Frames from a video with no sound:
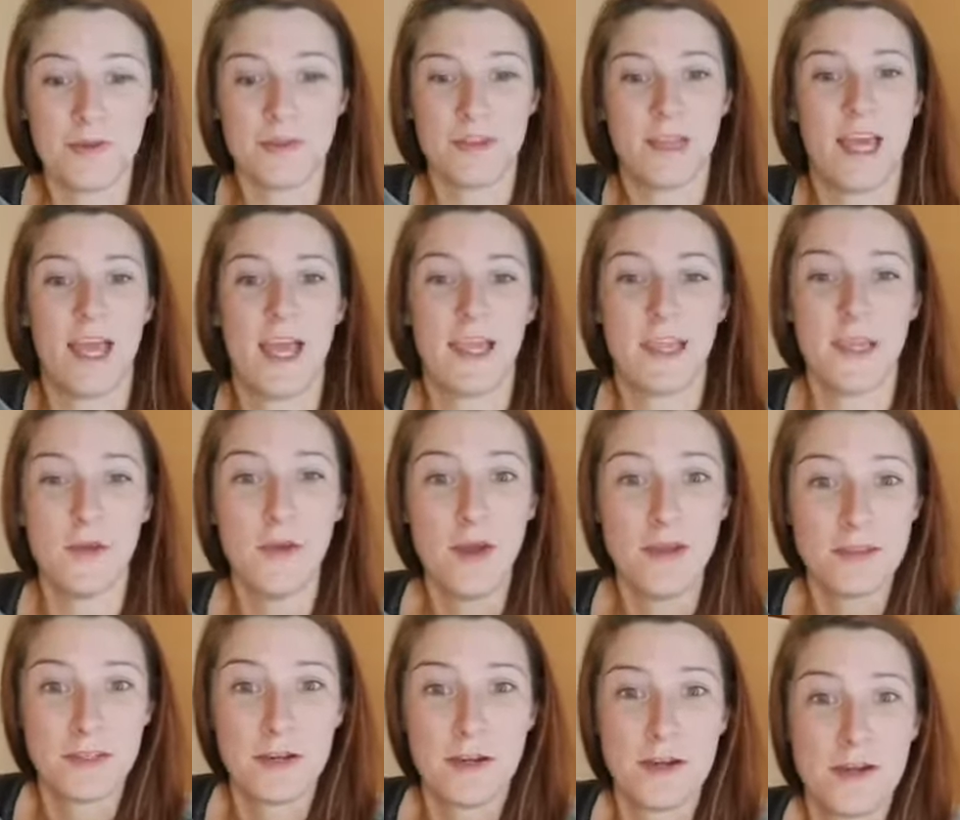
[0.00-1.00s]
that you have
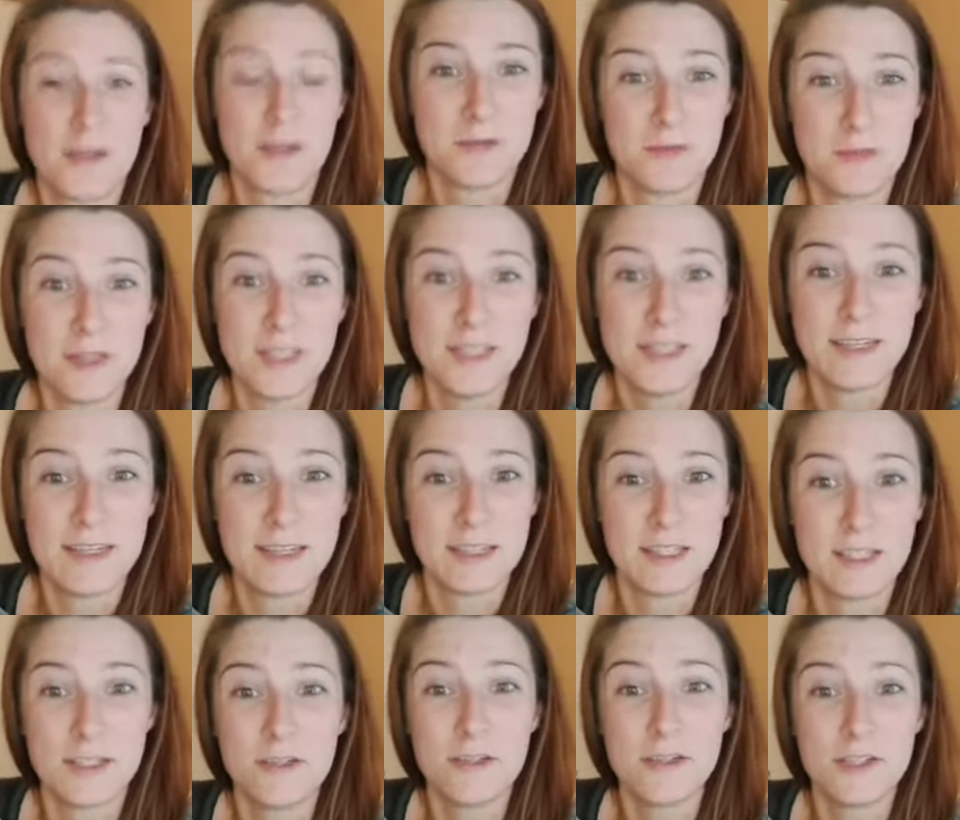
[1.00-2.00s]
started your
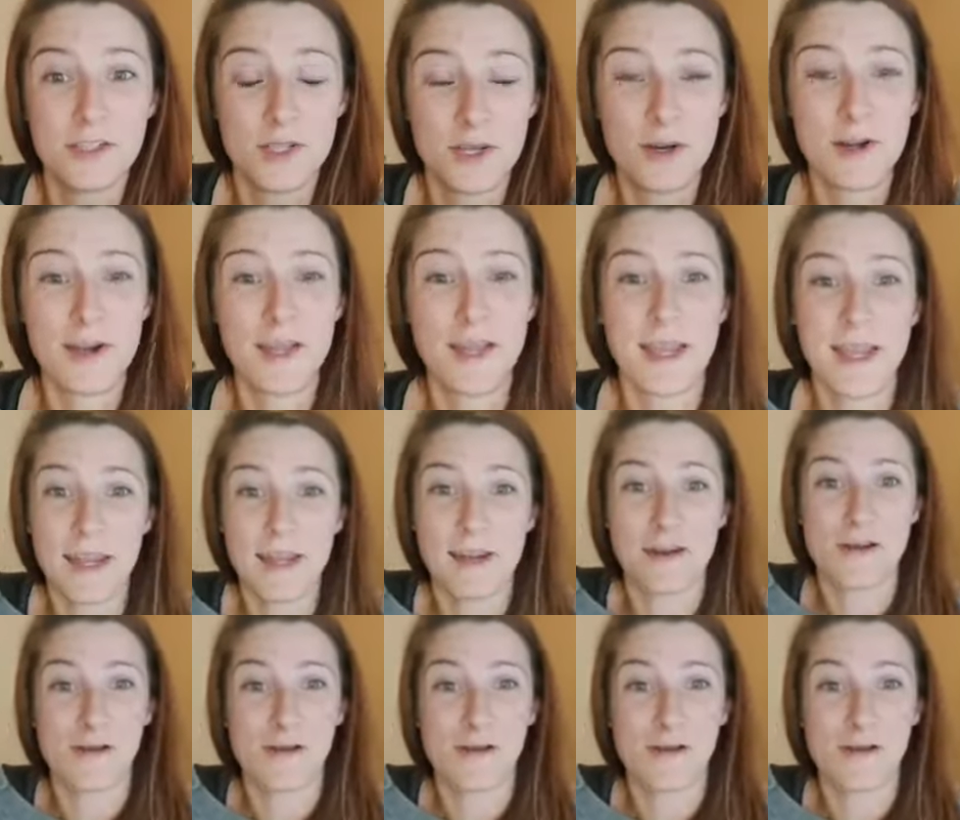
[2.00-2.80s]
business. You're starting your